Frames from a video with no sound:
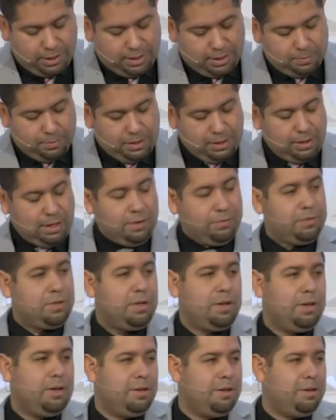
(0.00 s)
be loved
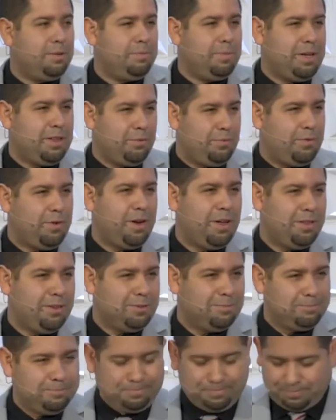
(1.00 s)
by the Father.
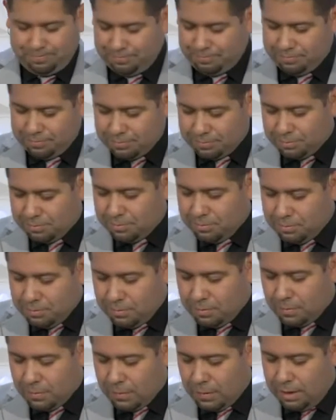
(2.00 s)

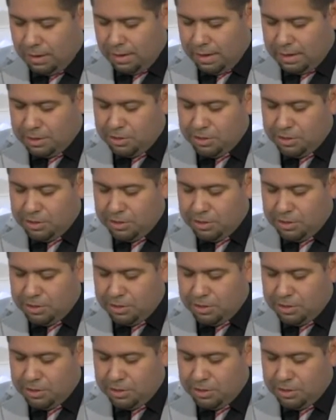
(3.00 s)
And